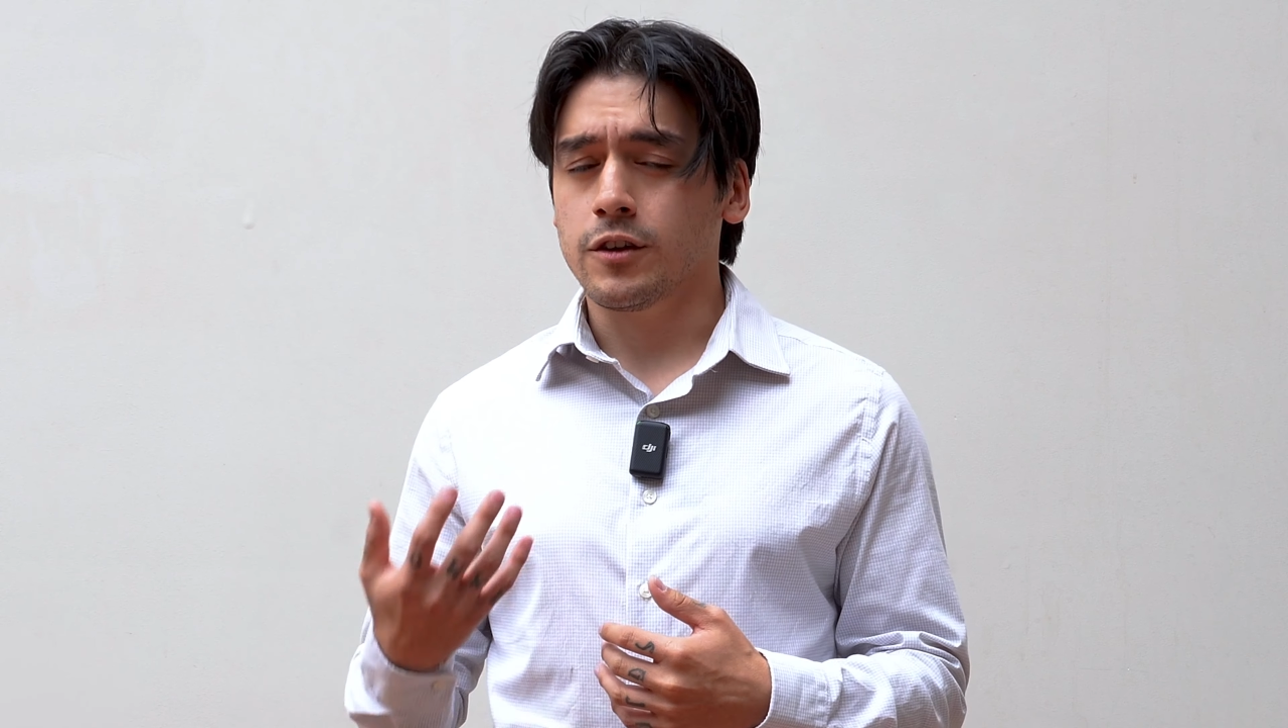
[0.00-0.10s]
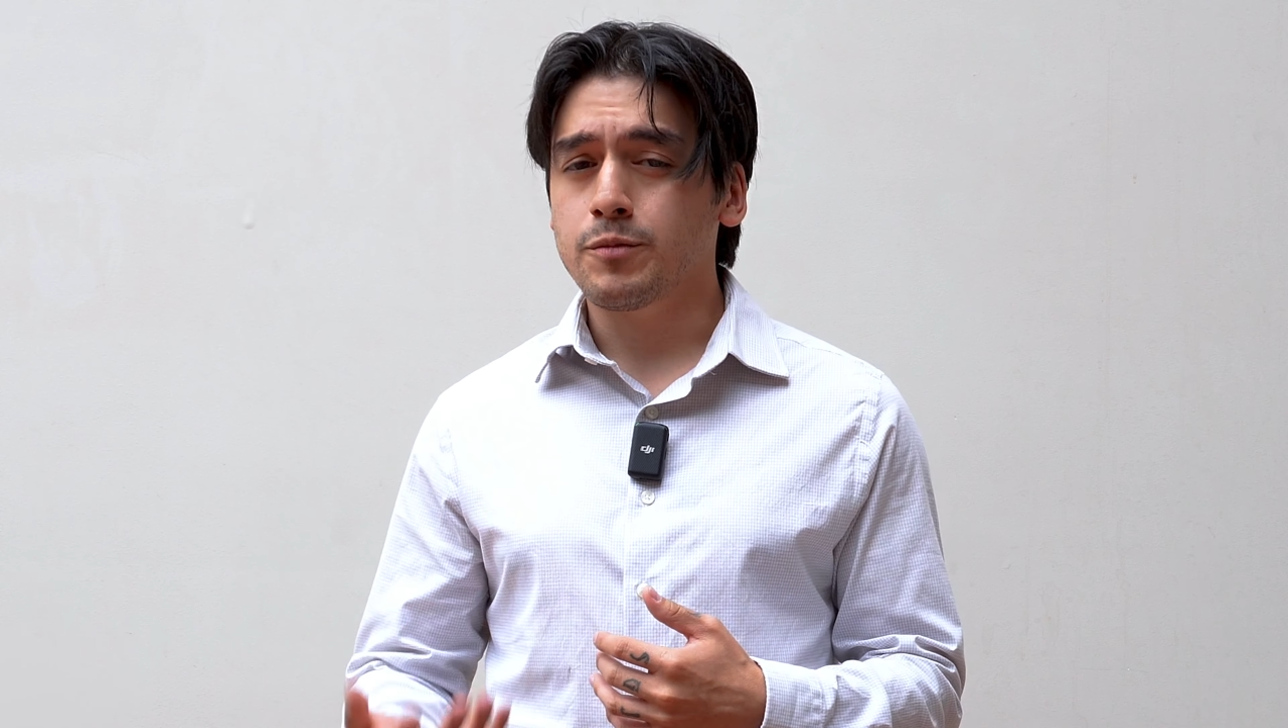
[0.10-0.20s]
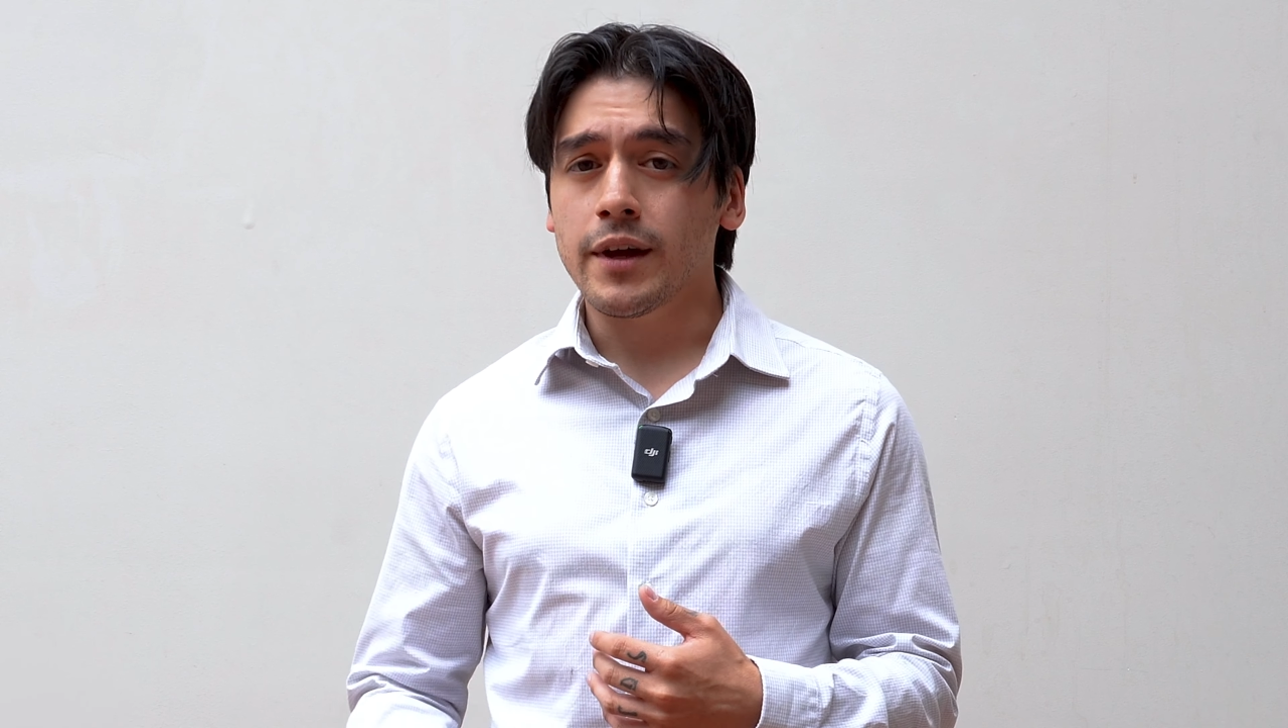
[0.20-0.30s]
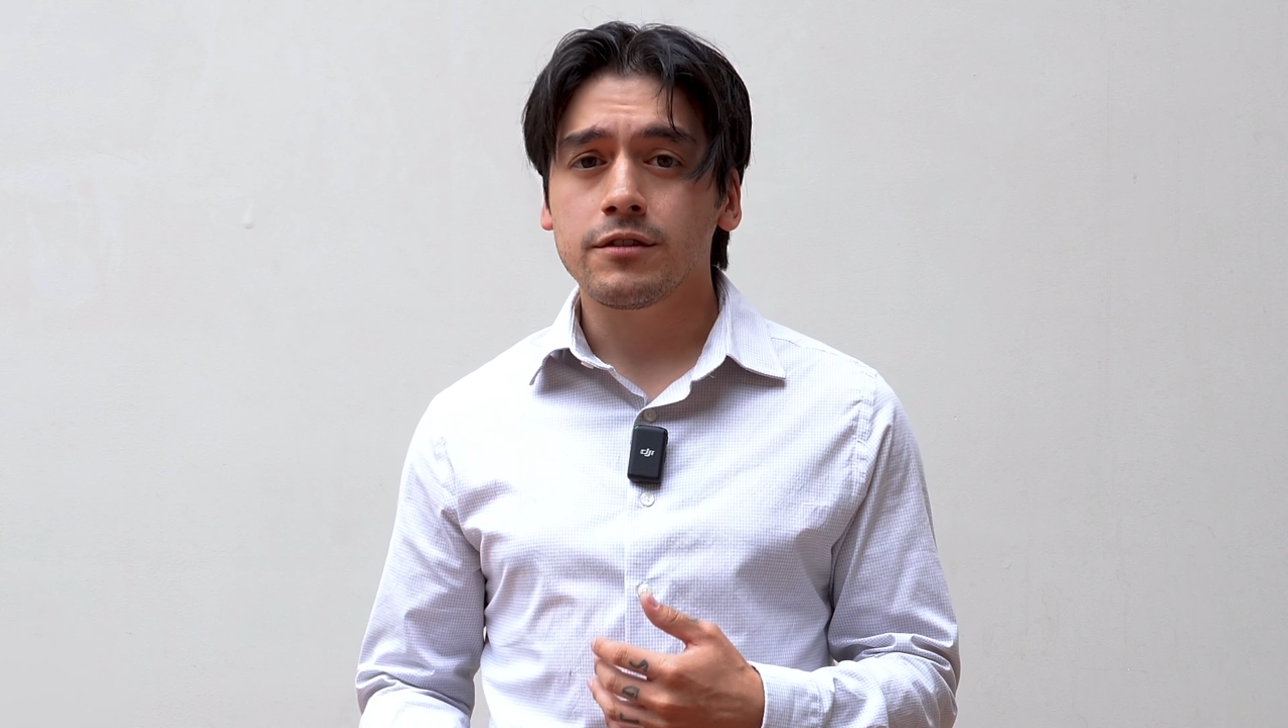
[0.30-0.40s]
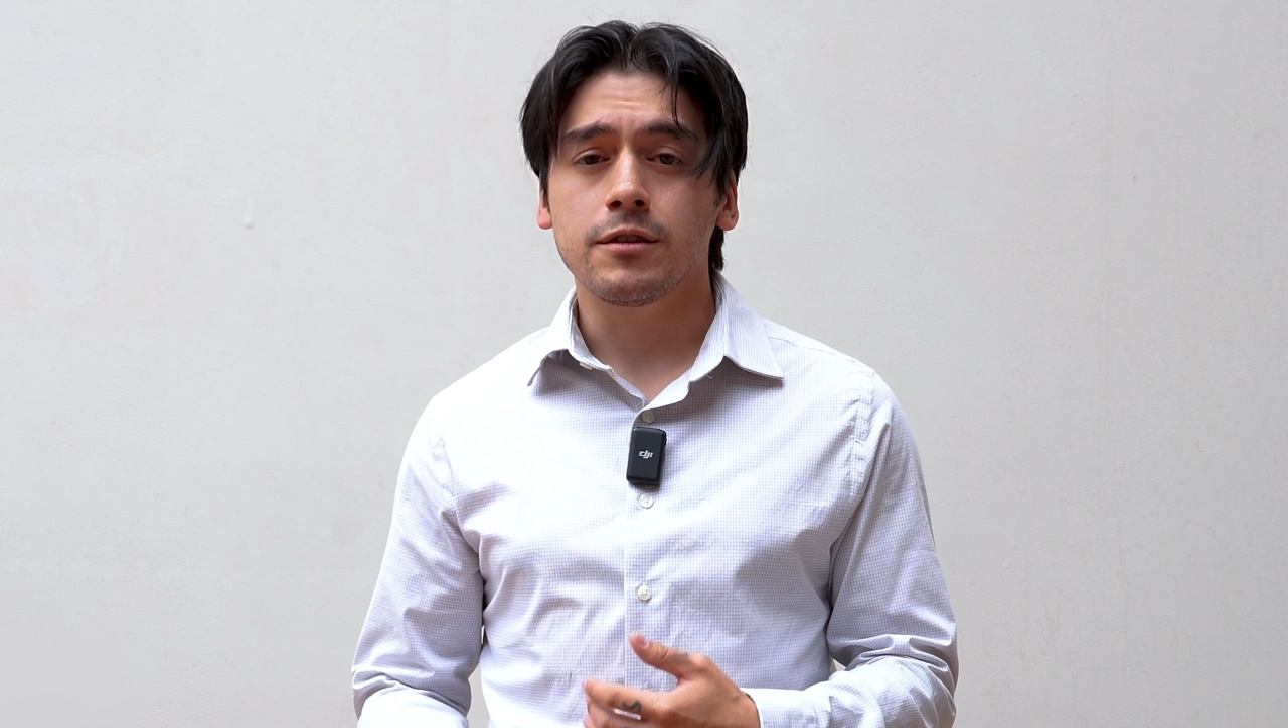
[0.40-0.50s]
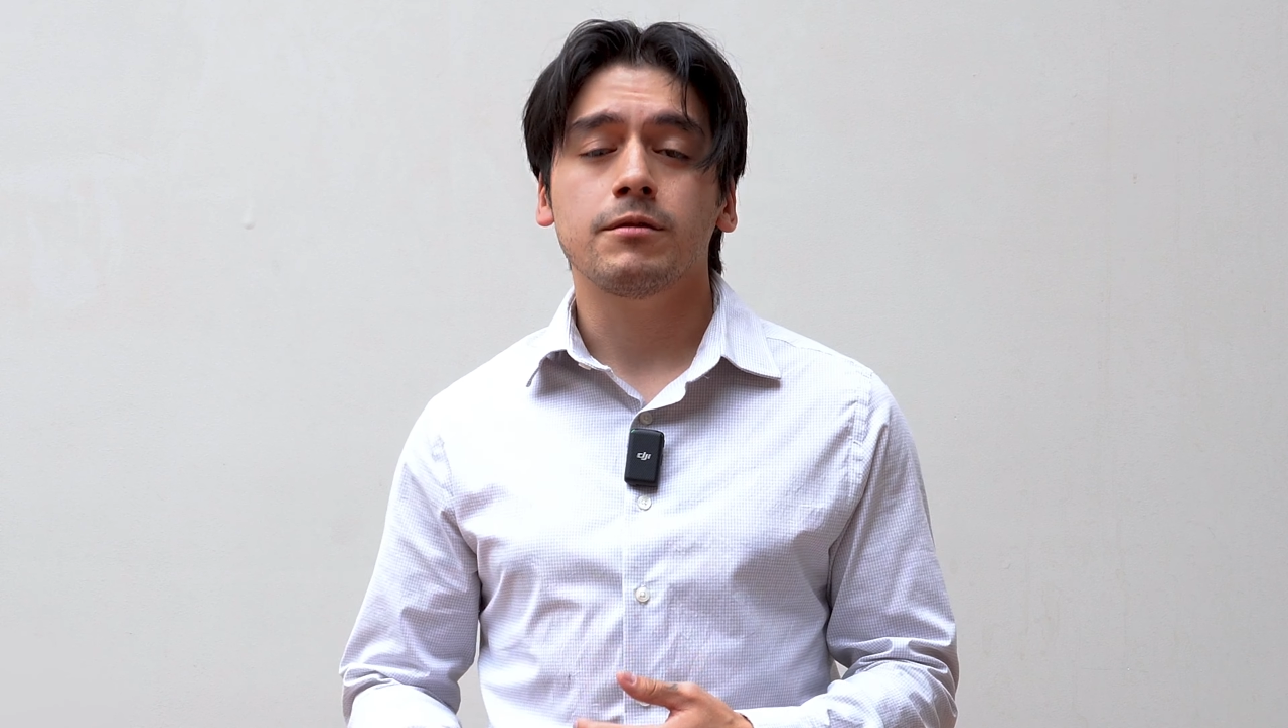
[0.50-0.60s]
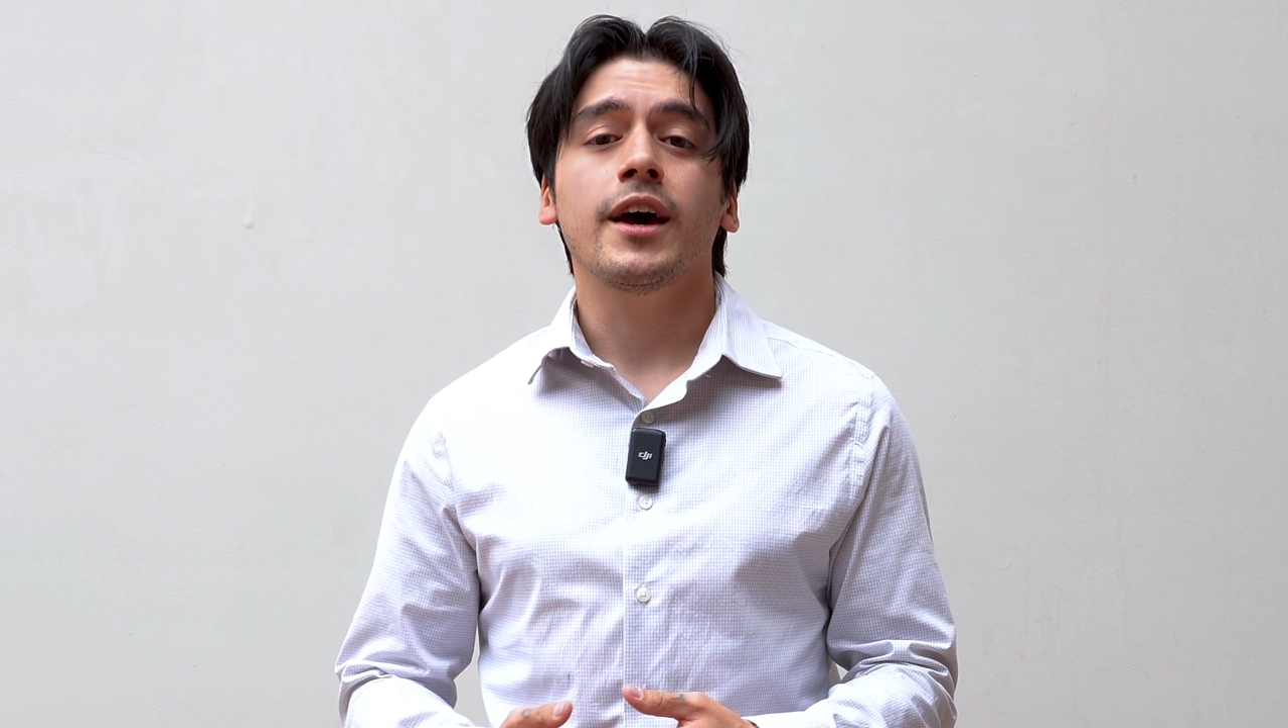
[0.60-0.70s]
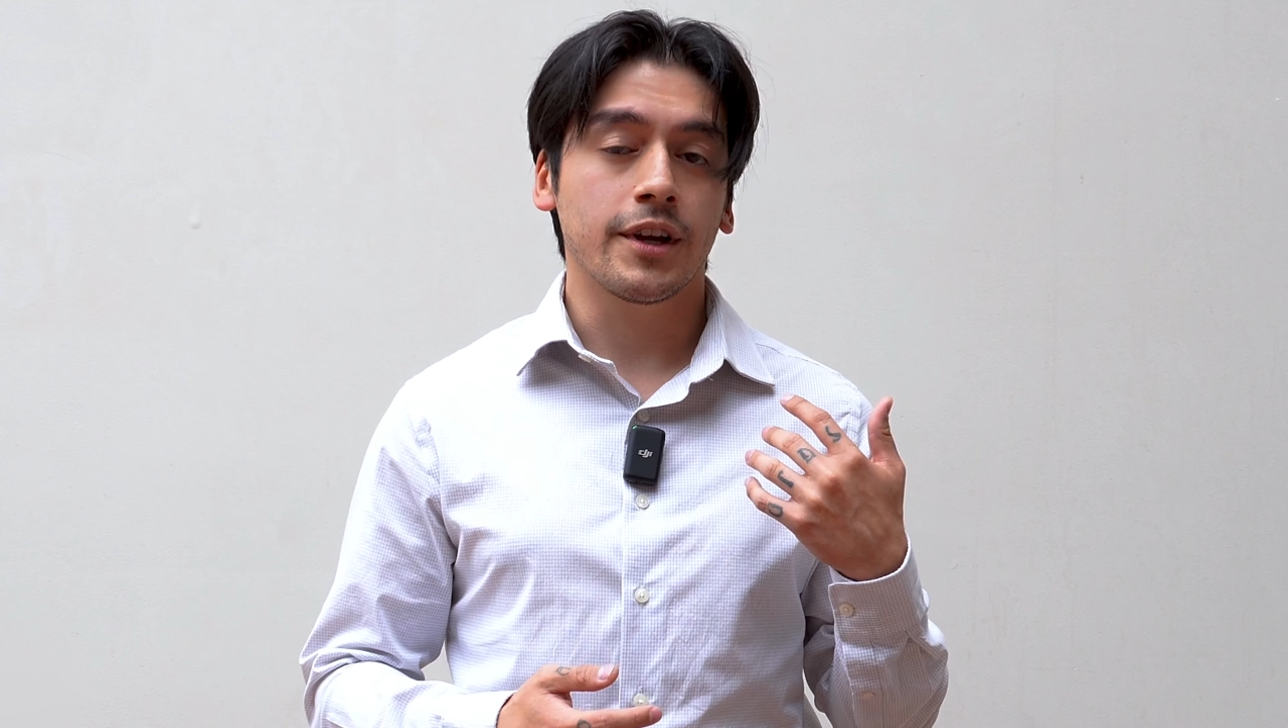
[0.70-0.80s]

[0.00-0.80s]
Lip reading: expensive